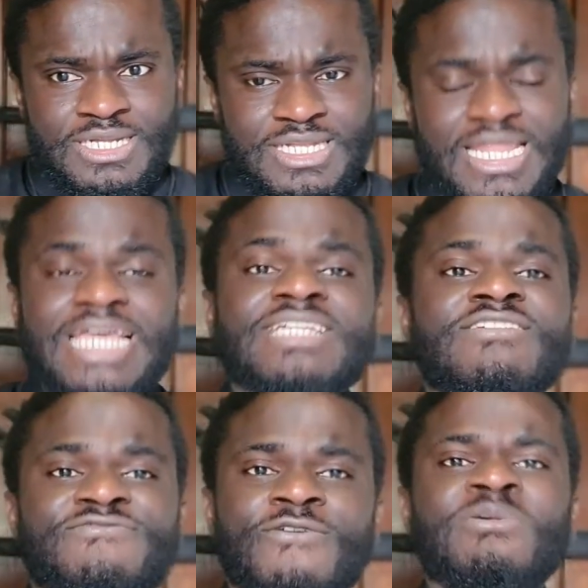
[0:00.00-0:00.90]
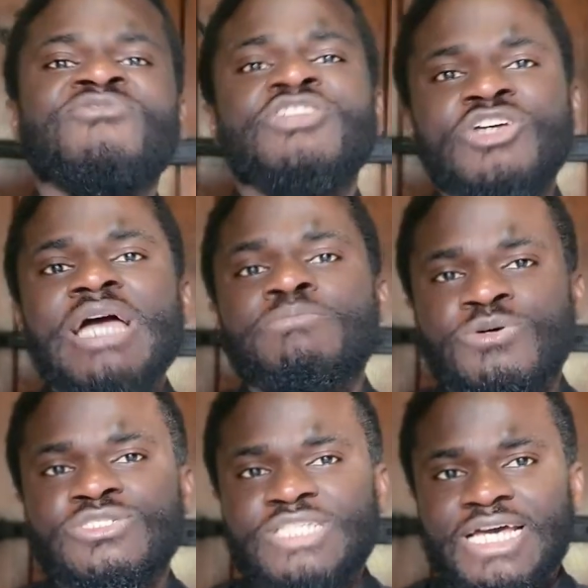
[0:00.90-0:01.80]
Like in the former video I
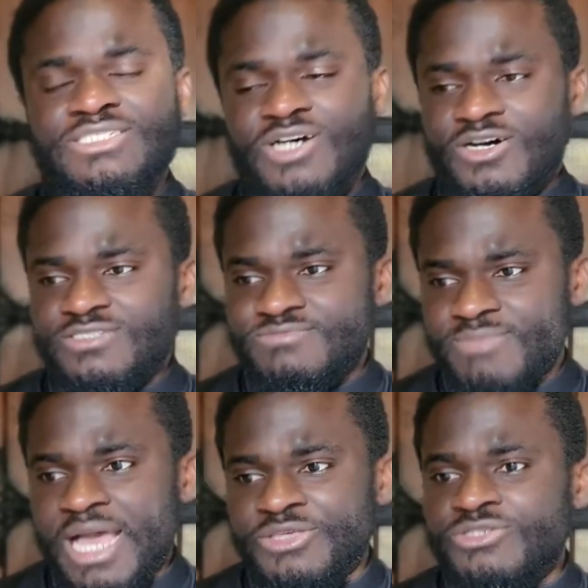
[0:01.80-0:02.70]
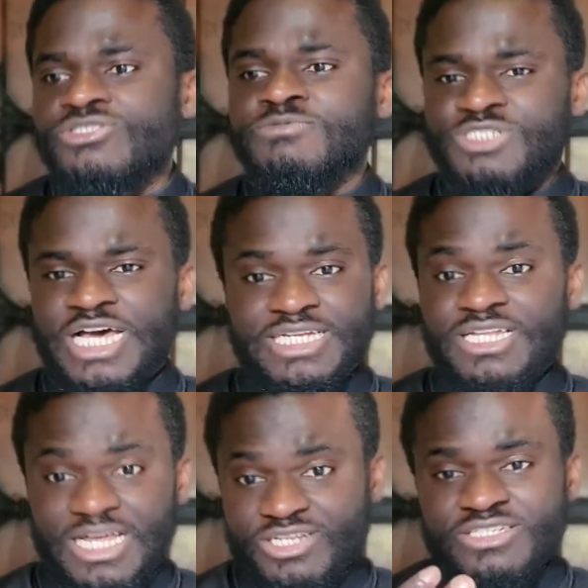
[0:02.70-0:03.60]
posted on my YouTube
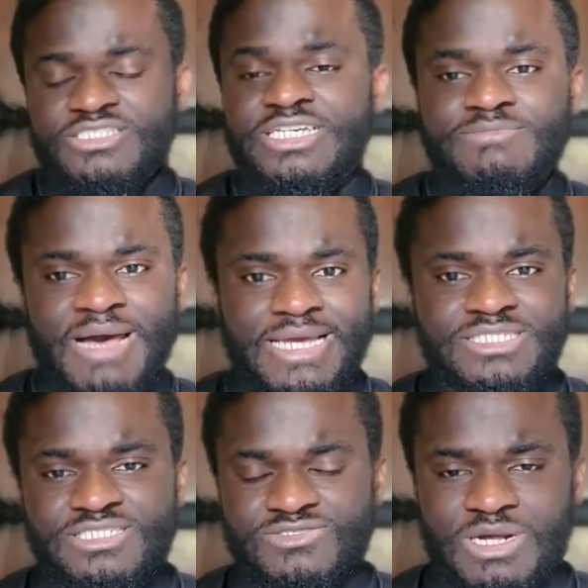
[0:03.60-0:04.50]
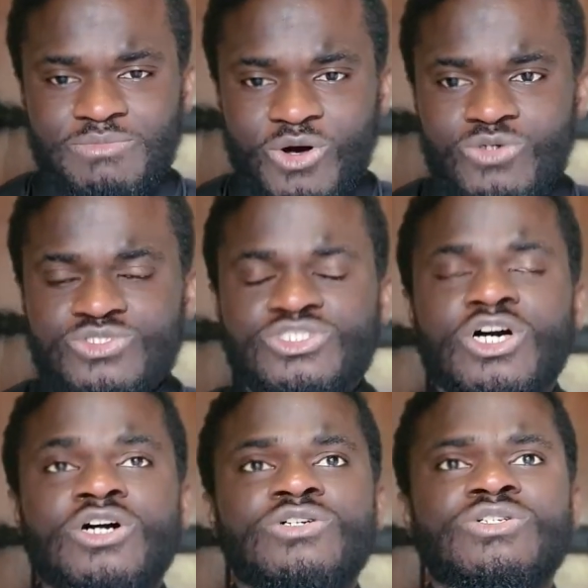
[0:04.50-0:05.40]
channel and indeed my Instagram
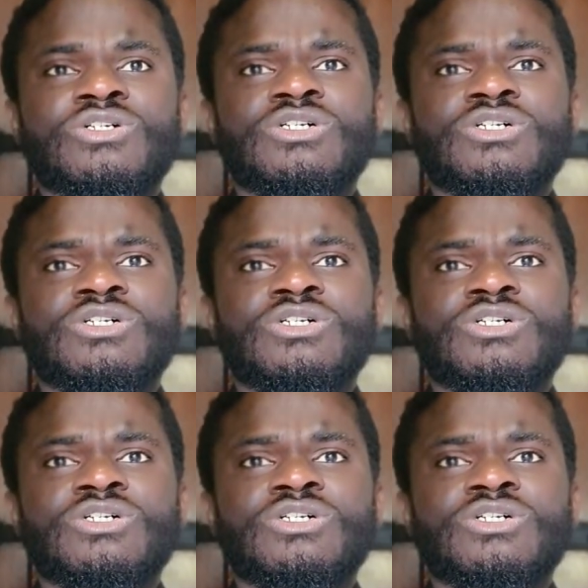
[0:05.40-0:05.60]
also,